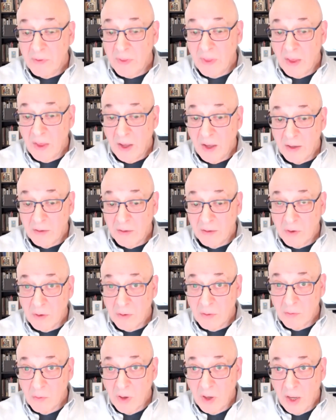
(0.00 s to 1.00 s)
uh
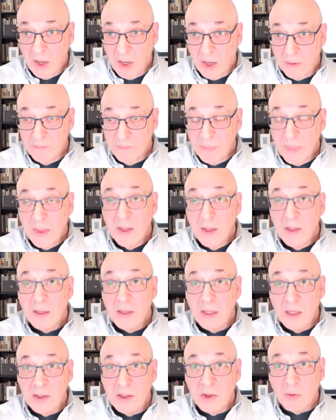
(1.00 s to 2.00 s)
um,
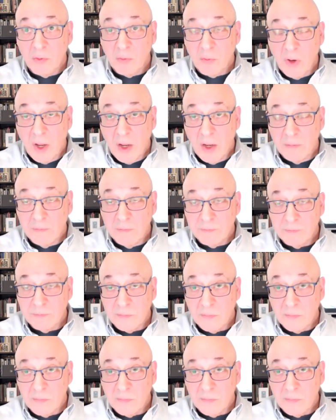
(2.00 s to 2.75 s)
in your um, in your